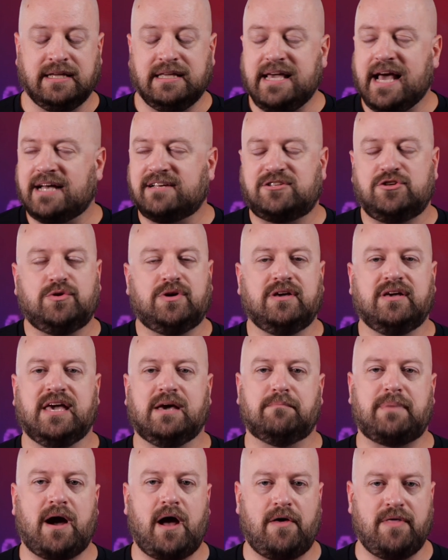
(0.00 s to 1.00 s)
Yes, you can
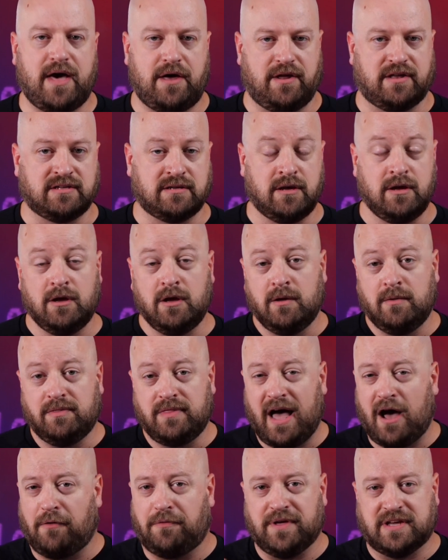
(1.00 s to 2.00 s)
get by that is,
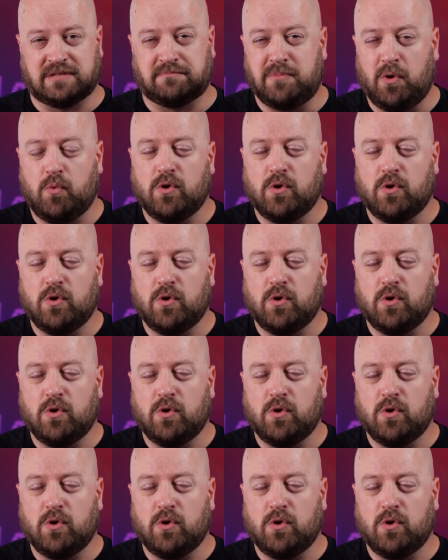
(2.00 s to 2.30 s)
out this,